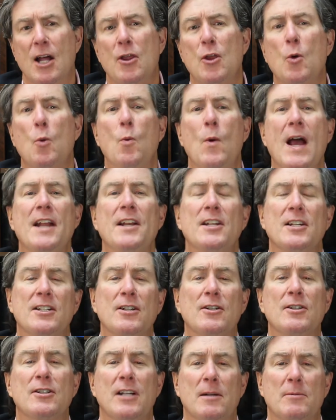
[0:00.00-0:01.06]
The when is
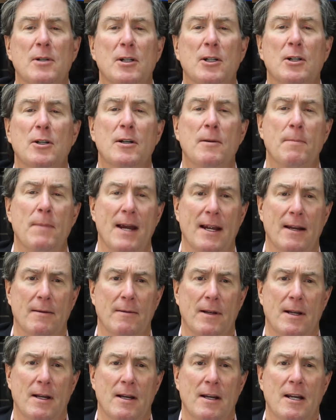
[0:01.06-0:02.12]
still subject to debate,
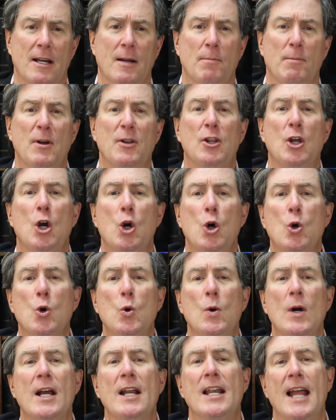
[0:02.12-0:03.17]
but the
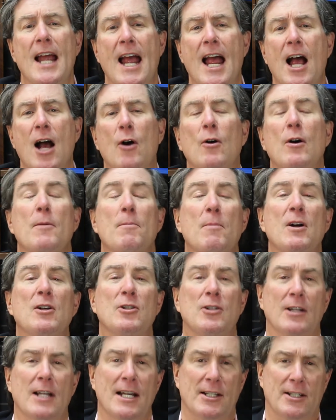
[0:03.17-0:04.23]
who and how
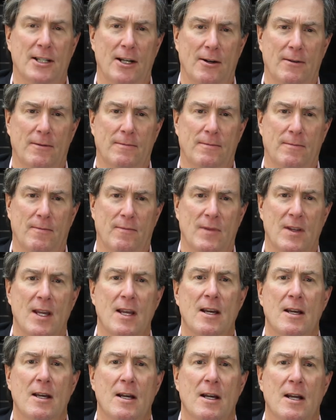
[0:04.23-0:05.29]
much less so.
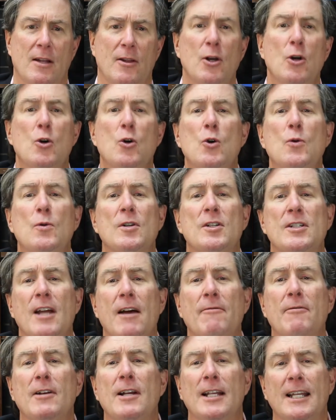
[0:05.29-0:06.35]
The who is
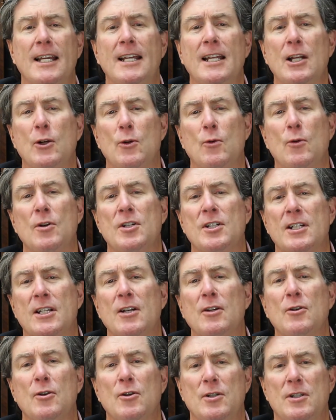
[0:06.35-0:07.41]
definitely leaning towards
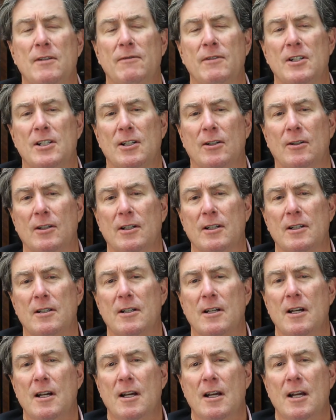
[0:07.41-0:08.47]
skilled nursing
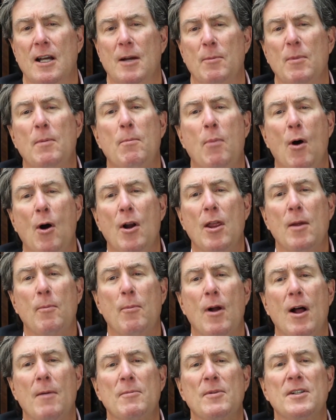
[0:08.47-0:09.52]
facilities, but part of the
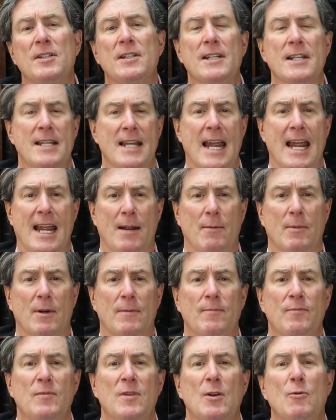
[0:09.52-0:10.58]
problem is the name,
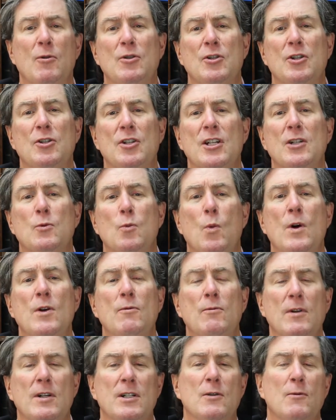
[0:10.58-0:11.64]
which is just
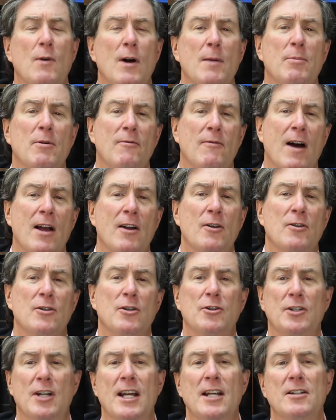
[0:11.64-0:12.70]
one reason why providers
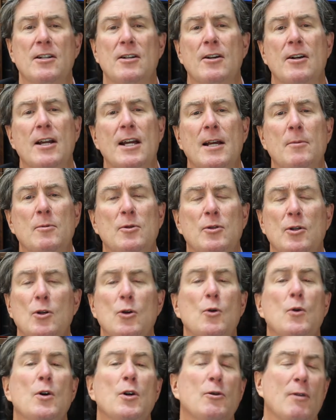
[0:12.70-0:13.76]
are changing their names
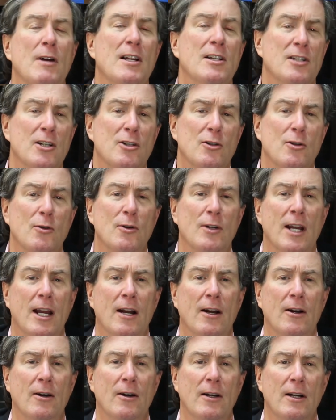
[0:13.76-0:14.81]
to transitional
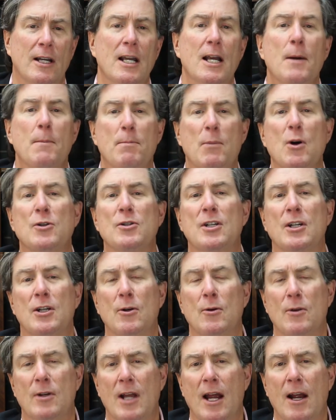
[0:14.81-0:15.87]
care,
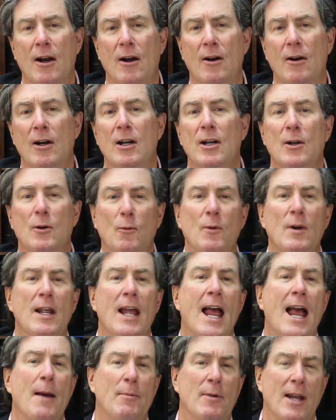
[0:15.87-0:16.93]
post-acute care,
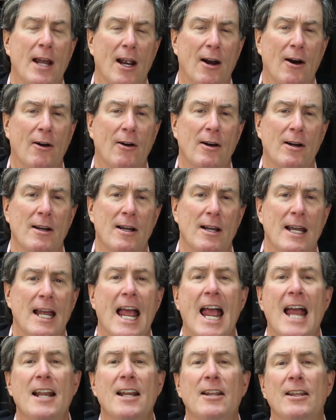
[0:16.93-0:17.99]
rehab care,
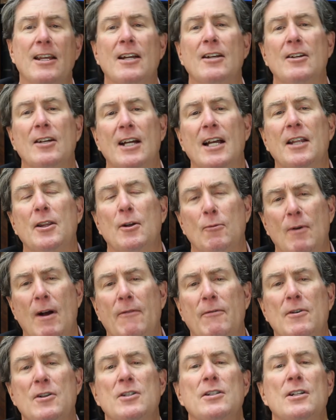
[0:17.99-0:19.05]
anything to get the
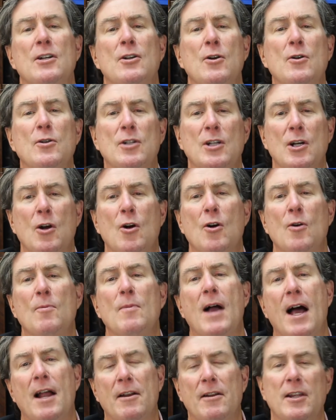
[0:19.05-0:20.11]
reference to nursing
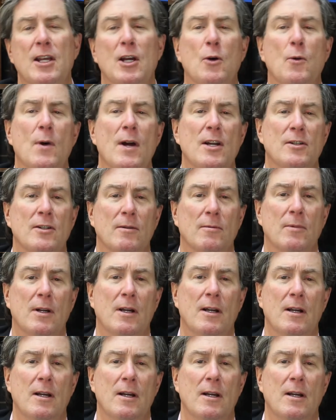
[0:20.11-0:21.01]
home out of the equation.